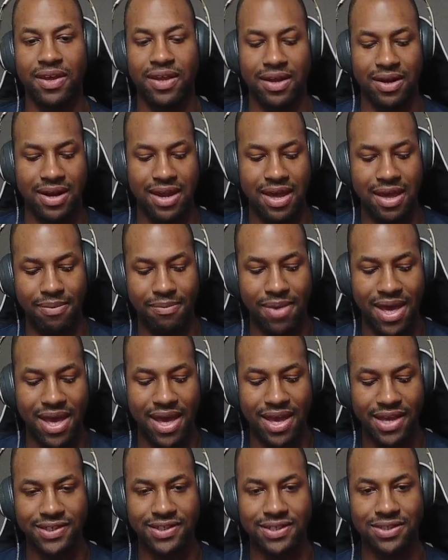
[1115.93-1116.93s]
Net
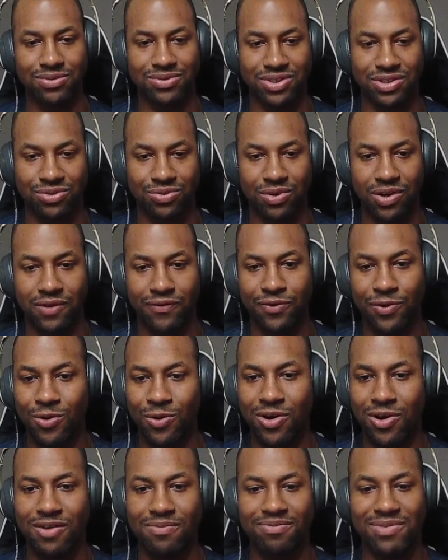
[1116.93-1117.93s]
mask was
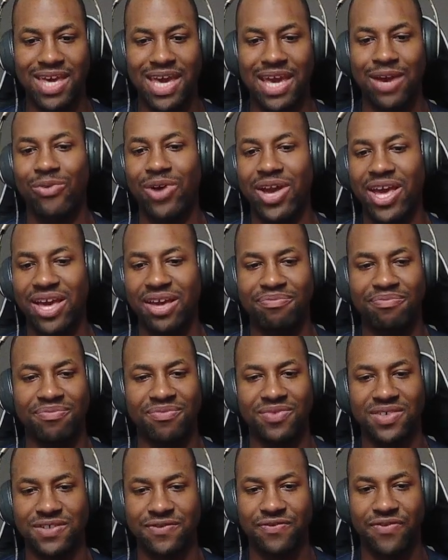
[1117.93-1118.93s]
24, gateway
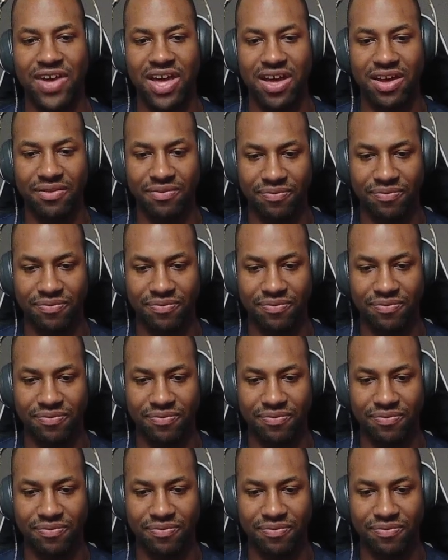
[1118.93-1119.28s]
is 5.